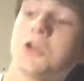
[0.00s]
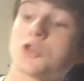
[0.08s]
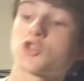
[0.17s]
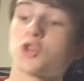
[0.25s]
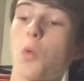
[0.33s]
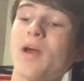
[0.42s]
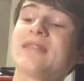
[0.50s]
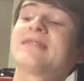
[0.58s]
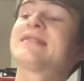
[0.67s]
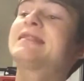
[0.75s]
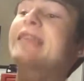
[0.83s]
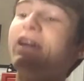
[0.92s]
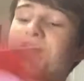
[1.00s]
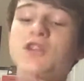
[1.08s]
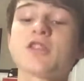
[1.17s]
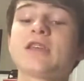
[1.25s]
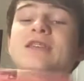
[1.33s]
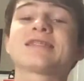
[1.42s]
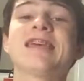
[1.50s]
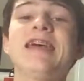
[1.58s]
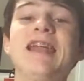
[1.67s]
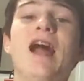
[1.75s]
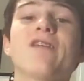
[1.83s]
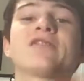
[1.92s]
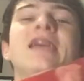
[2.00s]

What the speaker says: So I definitely 10 out of